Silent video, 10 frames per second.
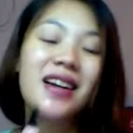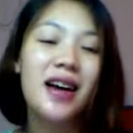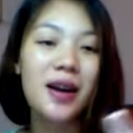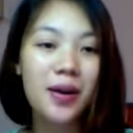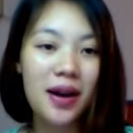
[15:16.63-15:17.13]

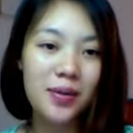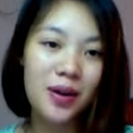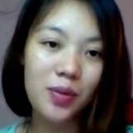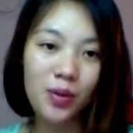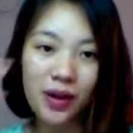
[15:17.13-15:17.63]
Anyway,
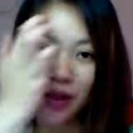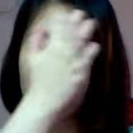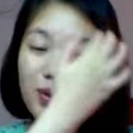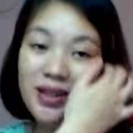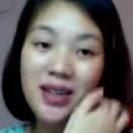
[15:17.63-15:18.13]
I'd probably give this
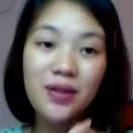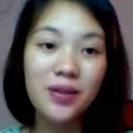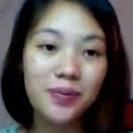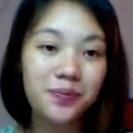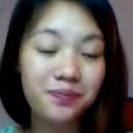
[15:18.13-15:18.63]
one a
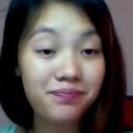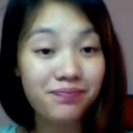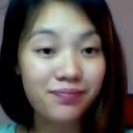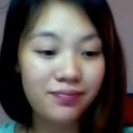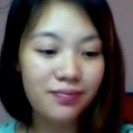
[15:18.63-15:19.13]
7.
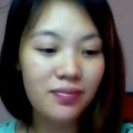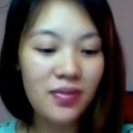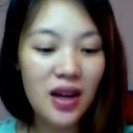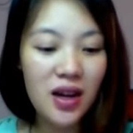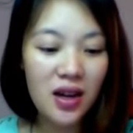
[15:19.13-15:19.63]

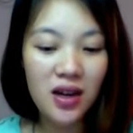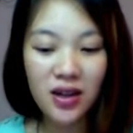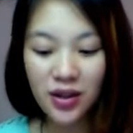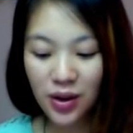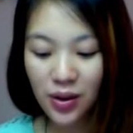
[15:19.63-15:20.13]

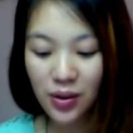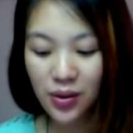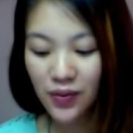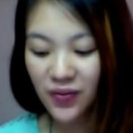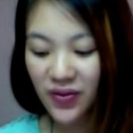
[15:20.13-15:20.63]
So,